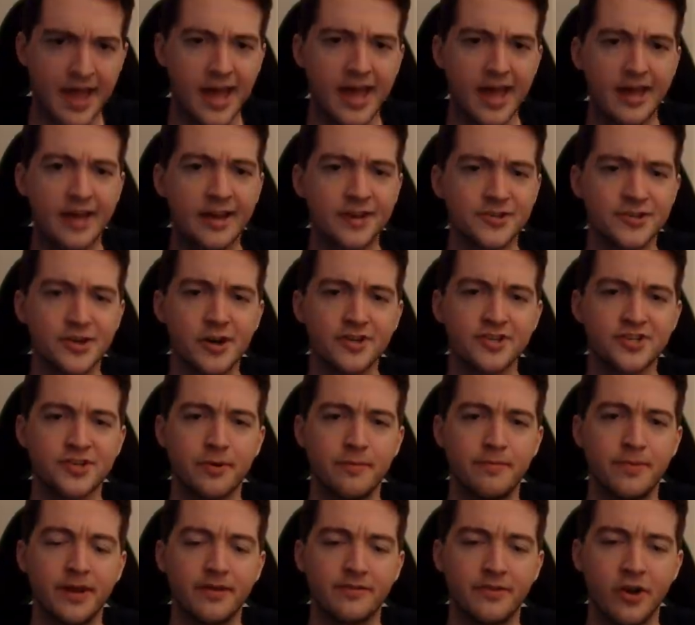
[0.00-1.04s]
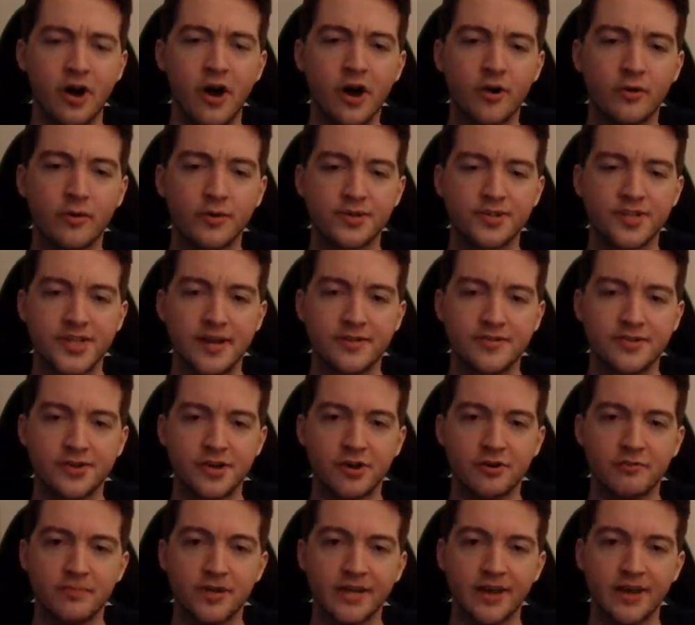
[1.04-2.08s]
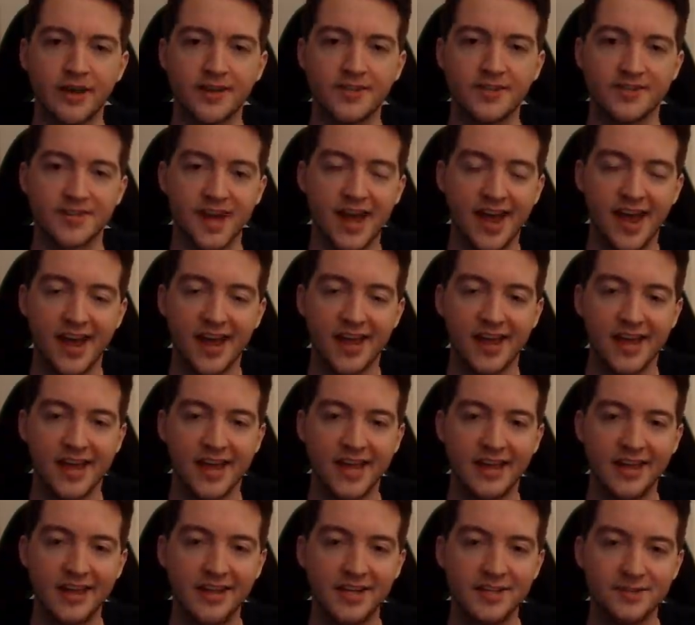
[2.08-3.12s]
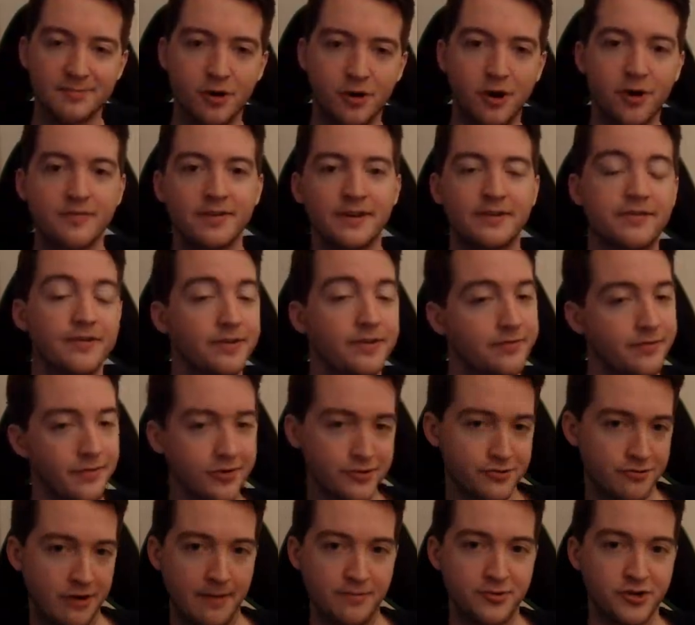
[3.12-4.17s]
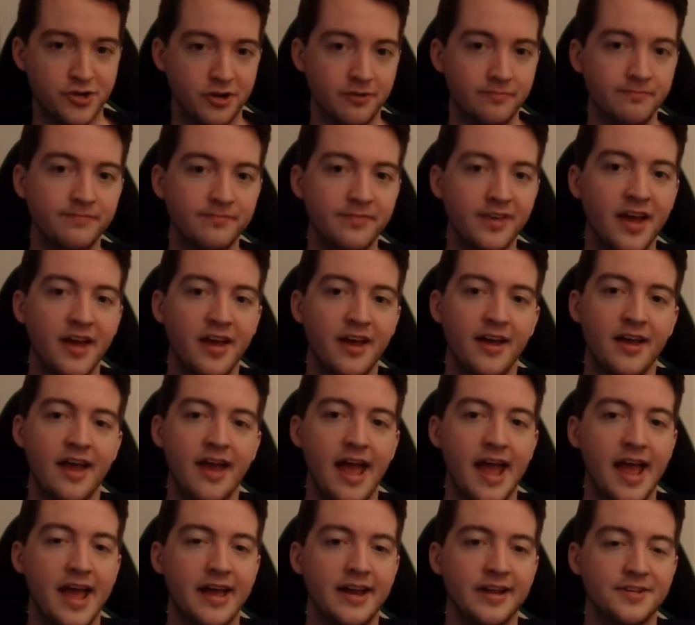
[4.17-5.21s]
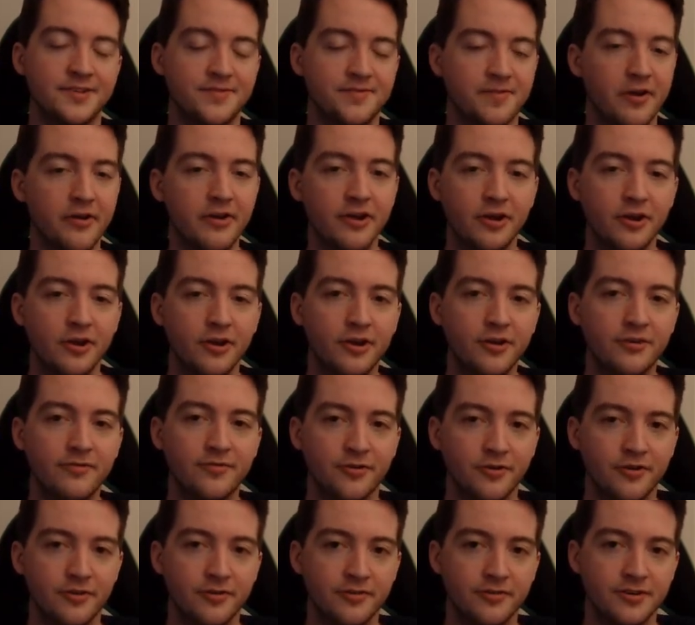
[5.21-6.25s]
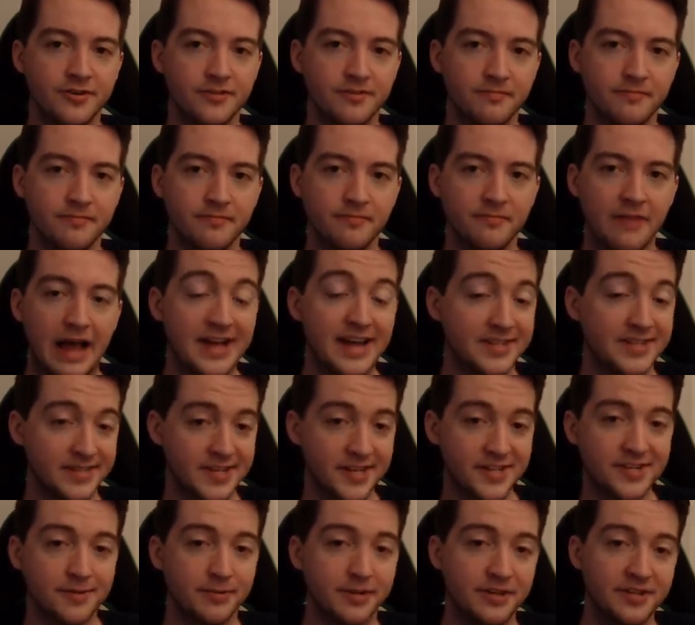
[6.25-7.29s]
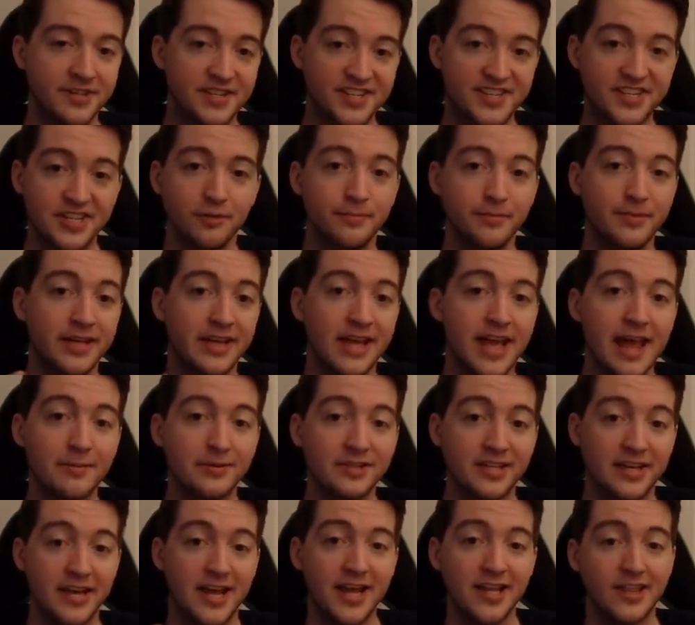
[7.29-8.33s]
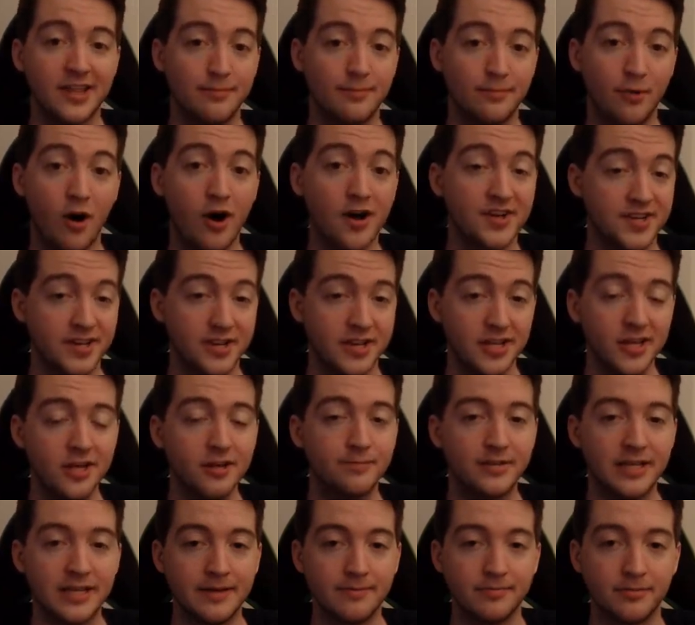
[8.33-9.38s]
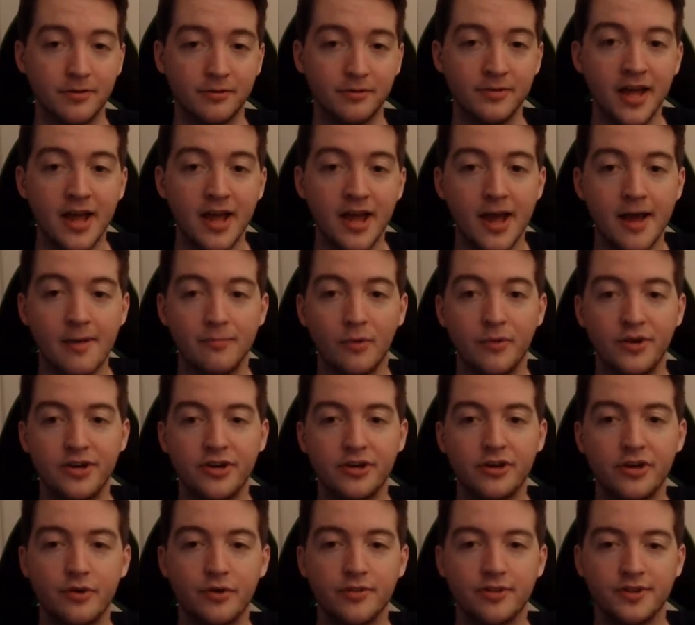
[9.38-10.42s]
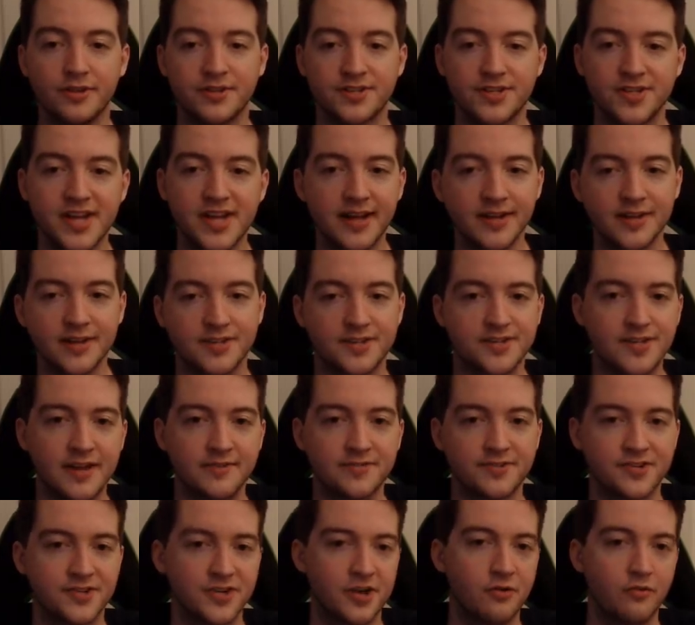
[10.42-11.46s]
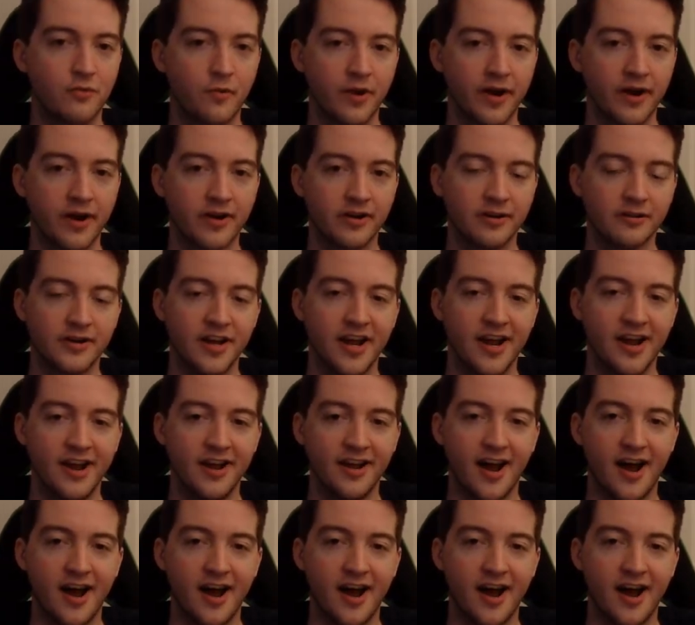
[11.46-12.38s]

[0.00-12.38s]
And it's also a bit of an awkward safe zone because it is perfect for the first Rupture, and it's very good for, as Discipline, still being able to hit the boss and heal people. But when you go to the second safe zone where